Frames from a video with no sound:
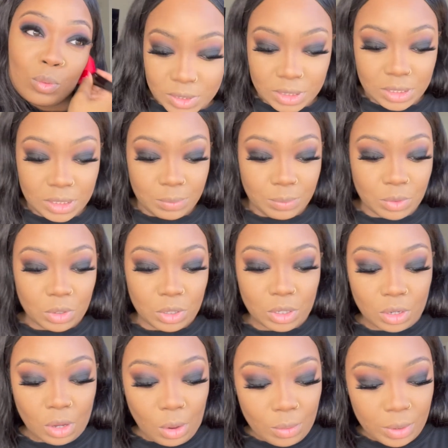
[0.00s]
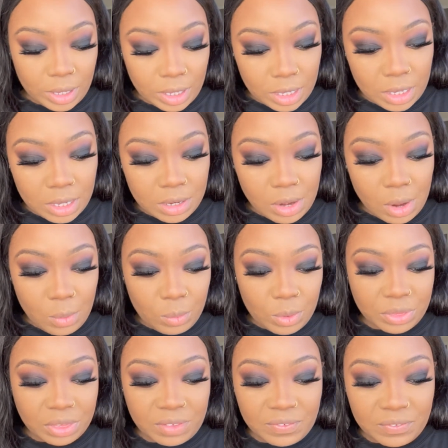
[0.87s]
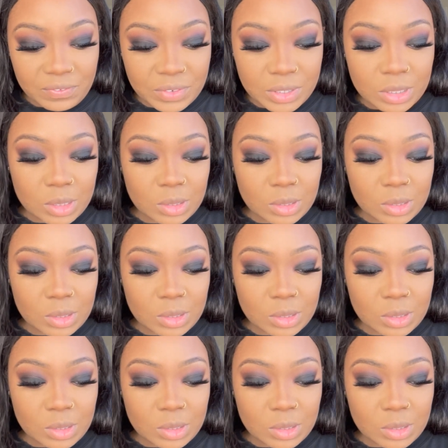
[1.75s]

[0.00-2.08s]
Then we're going to go in with the Full